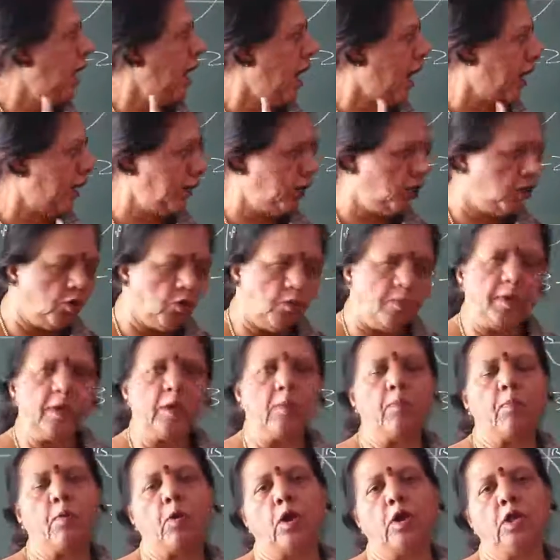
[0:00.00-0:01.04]
and
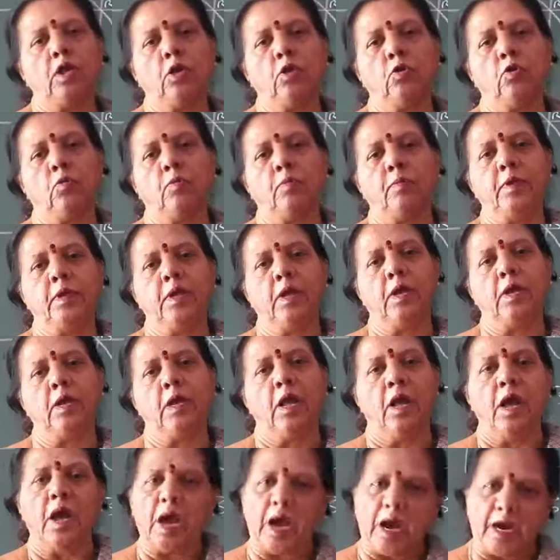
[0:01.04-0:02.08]
cubic polynomial
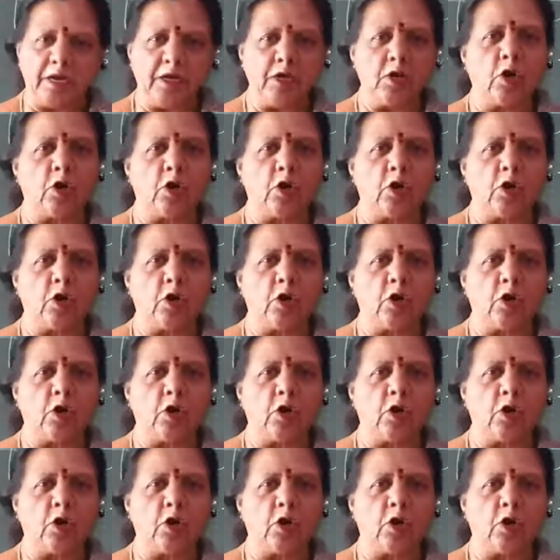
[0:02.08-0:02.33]
I